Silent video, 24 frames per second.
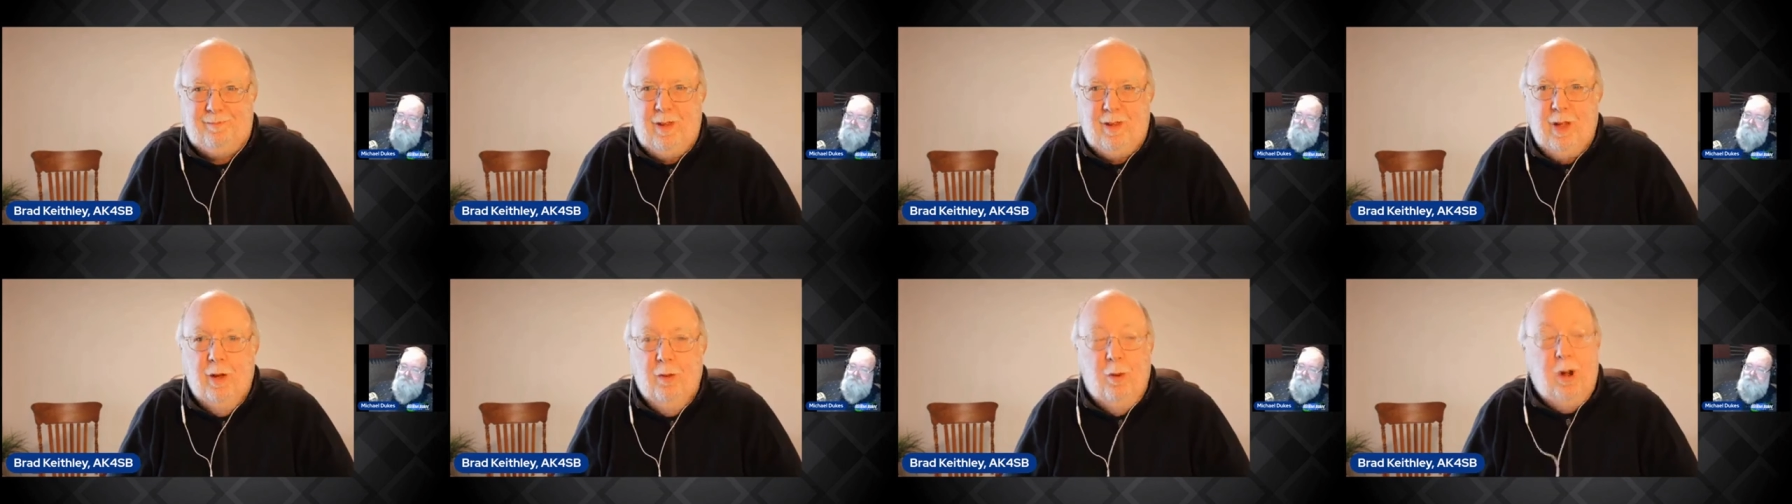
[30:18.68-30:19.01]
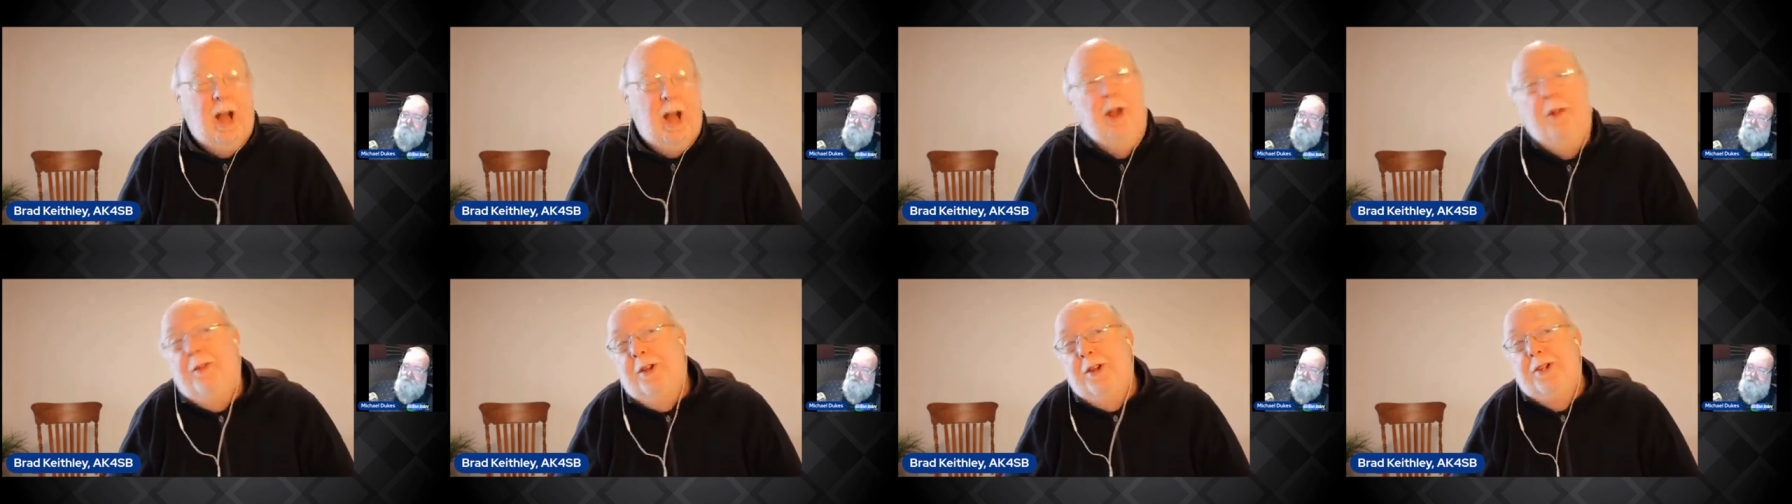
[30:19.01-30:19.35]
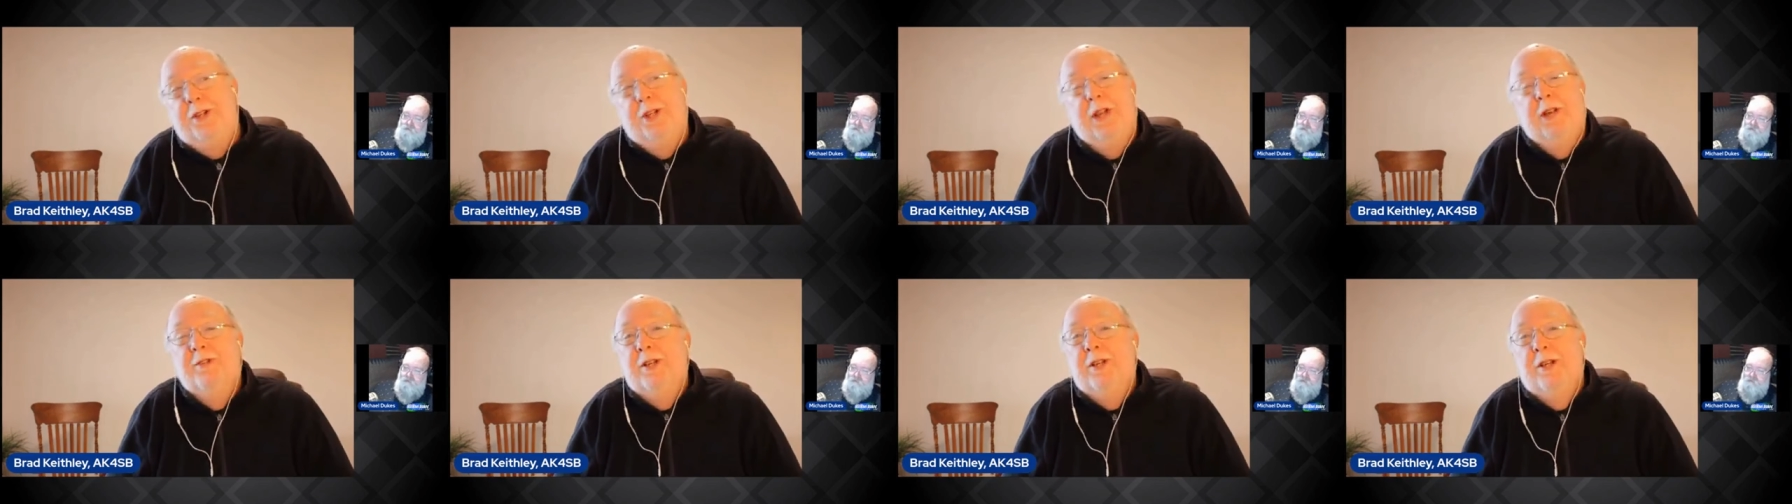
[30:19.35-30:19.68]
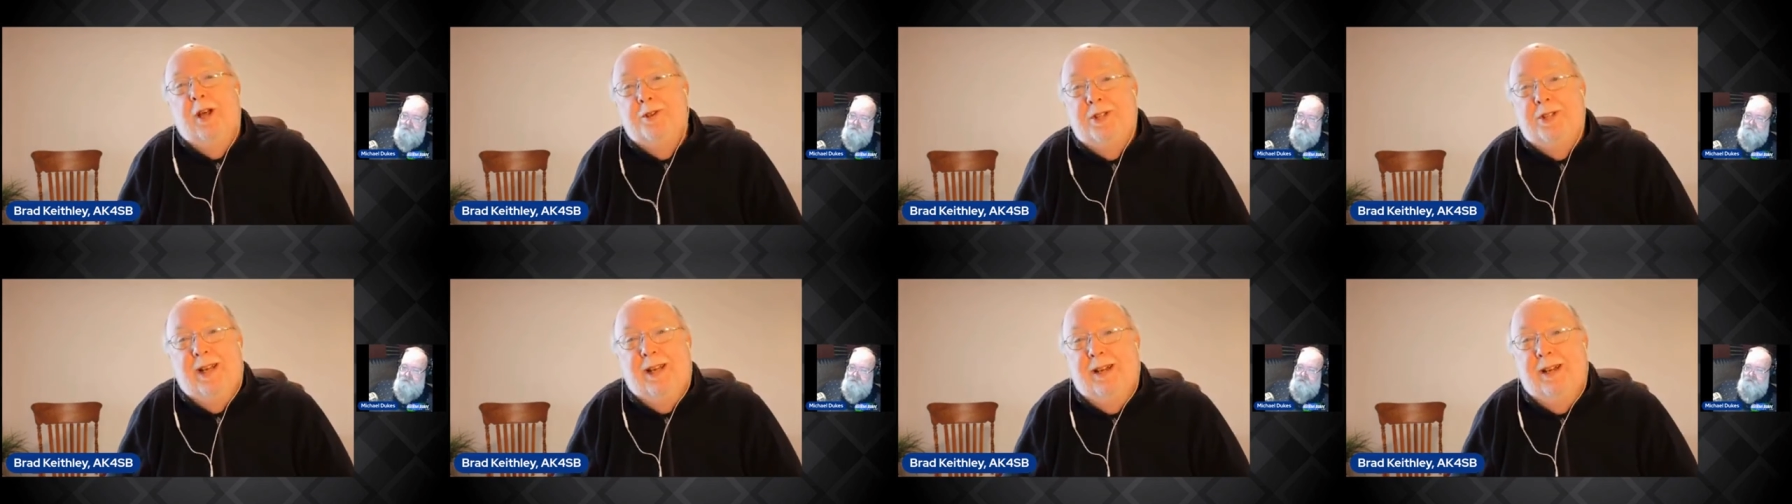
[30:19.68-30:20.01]
Well, I don't think she even
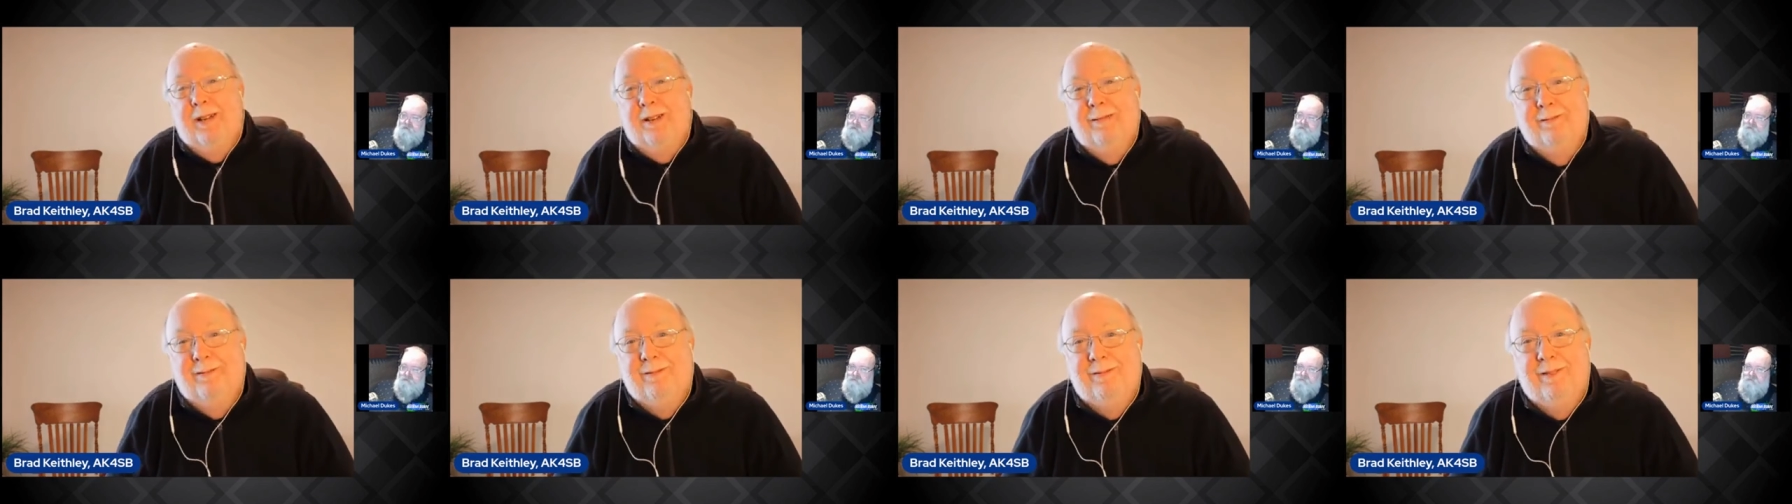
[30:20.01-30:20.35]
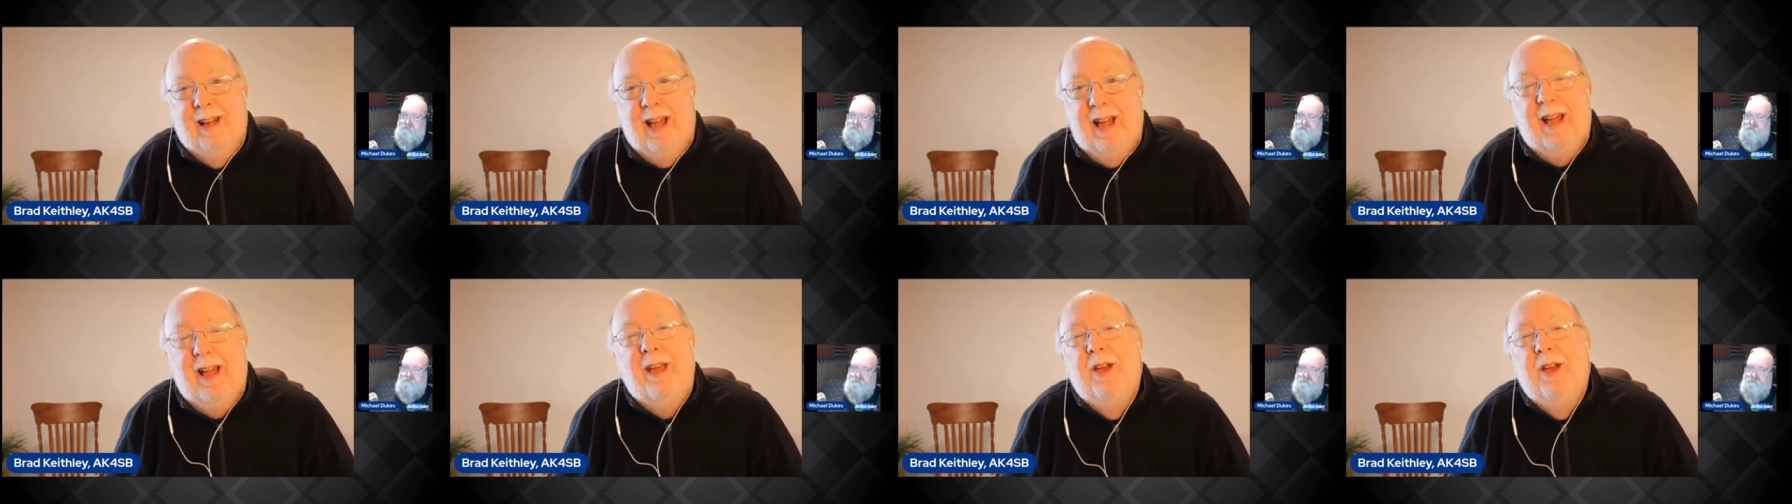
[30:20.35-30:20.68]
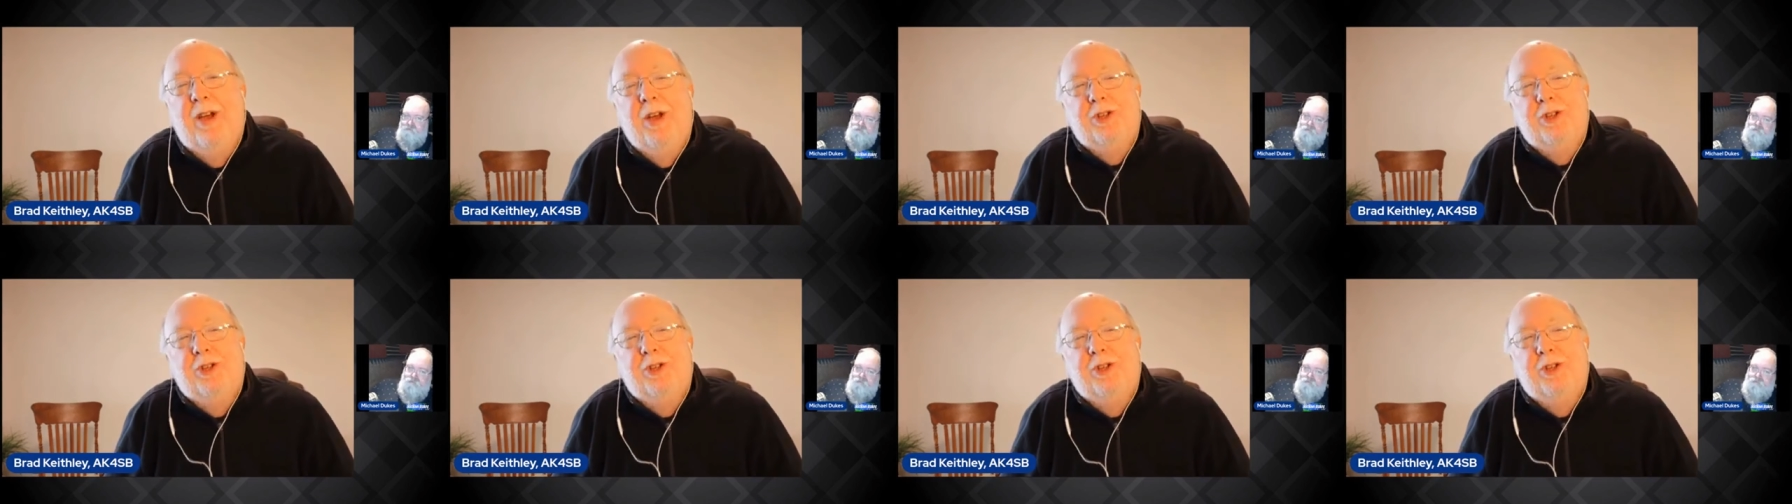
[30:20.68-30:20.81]
knows that. I,